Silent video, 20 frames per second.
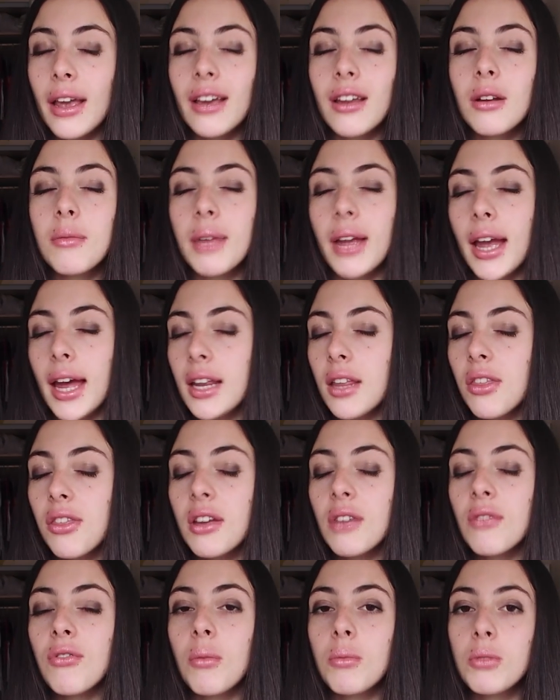It can be
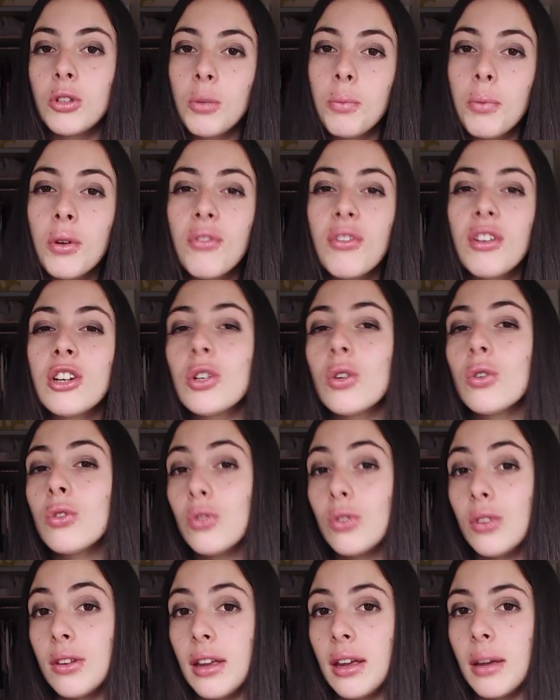anything from superficial
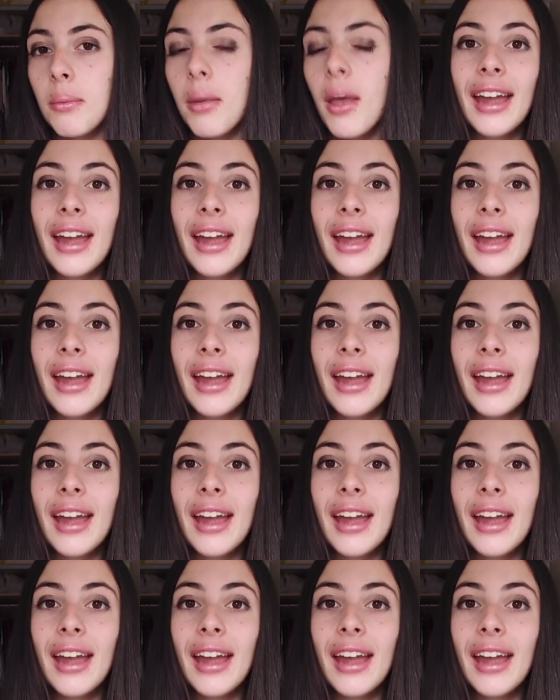to deep.